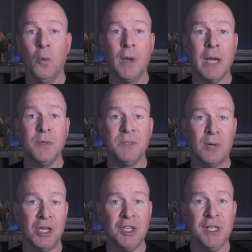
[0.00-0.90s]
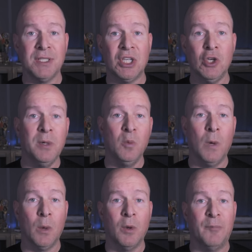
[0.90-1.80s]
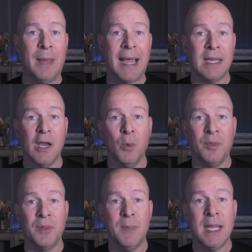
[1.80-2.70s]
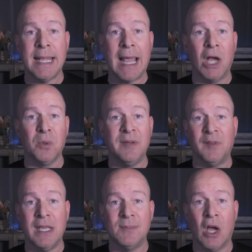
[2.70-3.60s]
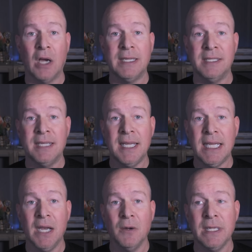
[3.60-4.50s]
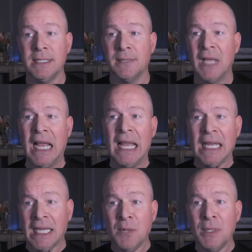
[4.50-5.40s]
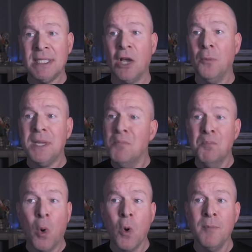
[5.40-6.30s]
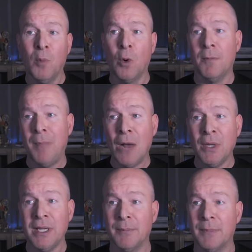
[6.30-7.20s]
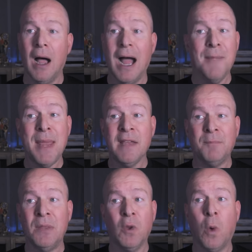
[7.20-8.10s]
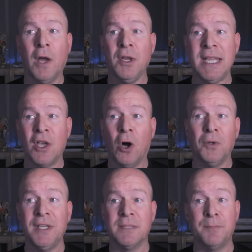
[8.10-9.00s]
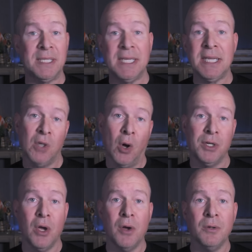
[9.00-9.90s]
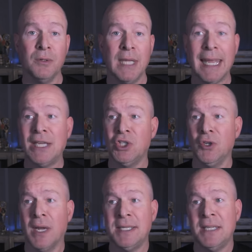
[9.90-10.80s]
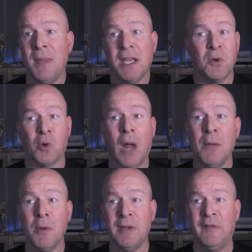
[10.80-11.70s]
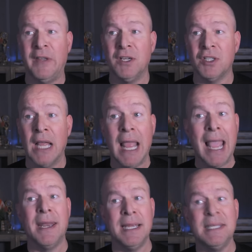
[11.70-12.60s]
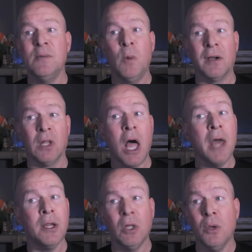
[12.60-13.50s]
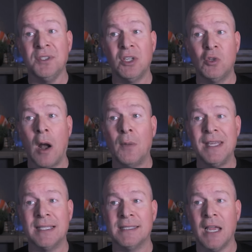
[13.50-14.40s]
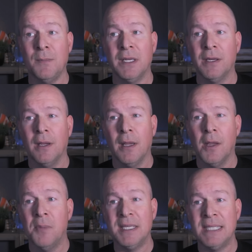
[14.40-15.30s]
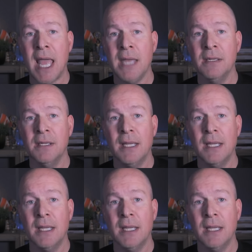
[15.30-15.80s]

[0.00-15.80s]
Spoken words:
when I was brushing his Cuban werewolf back hair with the mini Calgary Flames hockey stick he carries, he would tell me more and more about him. I may have been the one he called his petit oignon, and sure, I did make him cry when we finished, and I did wear a lot of clothes to draw out the excitement, but Ted